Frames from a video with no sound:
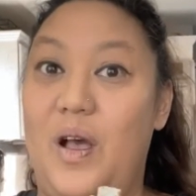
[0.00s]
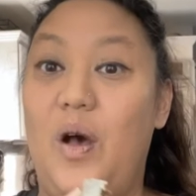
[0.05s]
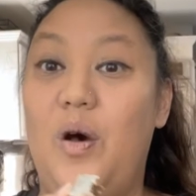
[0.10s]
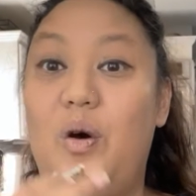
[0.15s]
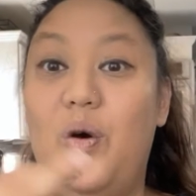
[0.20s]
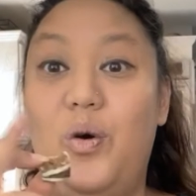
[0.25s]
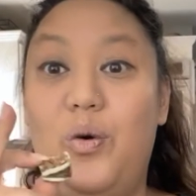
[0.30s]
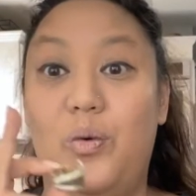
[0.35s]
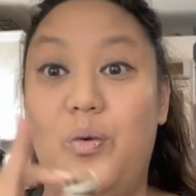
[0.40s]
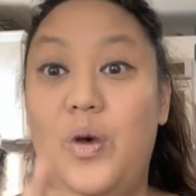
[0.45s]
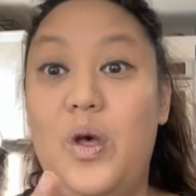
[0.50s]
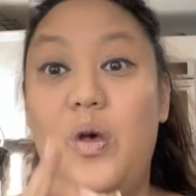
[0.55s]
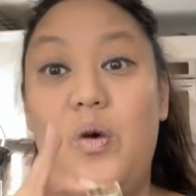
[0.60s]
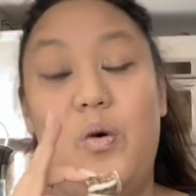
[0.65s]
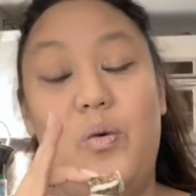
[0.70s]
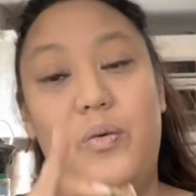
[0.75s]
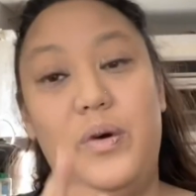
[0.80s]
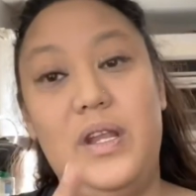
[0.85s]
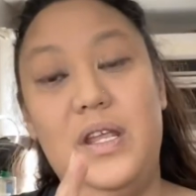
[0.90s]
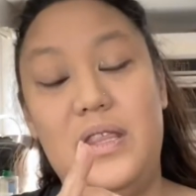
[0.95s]

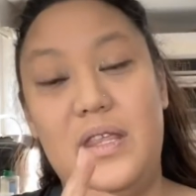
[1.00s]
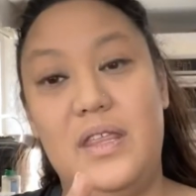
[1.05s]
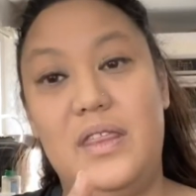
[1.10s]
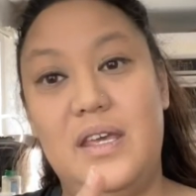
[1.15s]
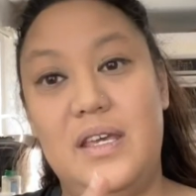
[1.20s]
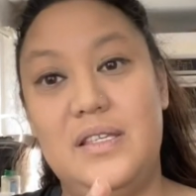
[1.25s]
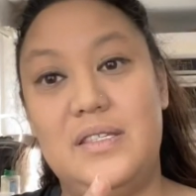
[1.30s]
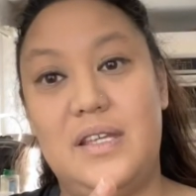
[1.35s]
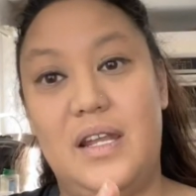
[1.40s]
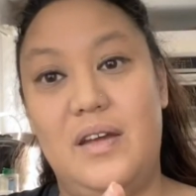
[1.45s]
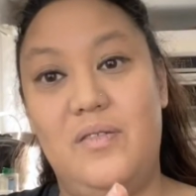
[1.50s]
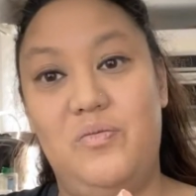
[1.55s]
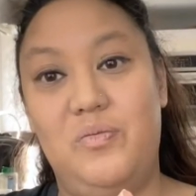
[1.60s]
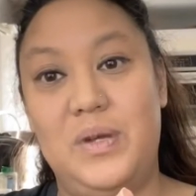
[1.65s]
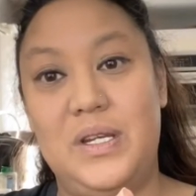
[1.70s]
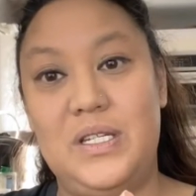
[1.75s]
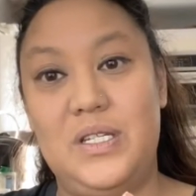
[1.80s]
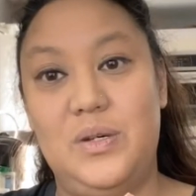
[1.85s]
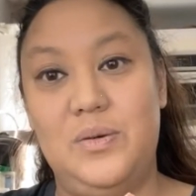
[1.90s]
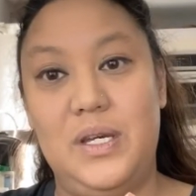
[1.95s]
One of the things that I've
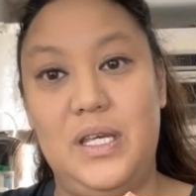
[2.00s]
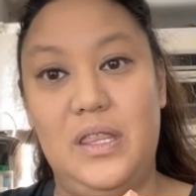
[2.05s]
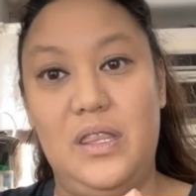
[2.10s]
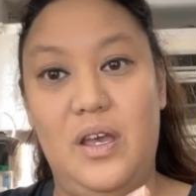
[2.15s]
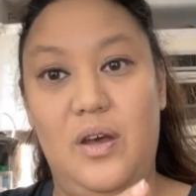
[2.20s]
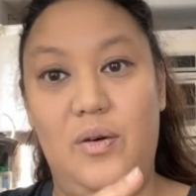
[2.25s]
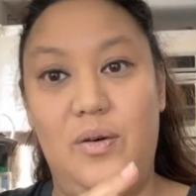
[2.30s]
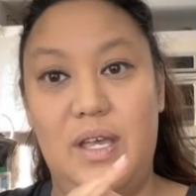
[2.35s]
been doing though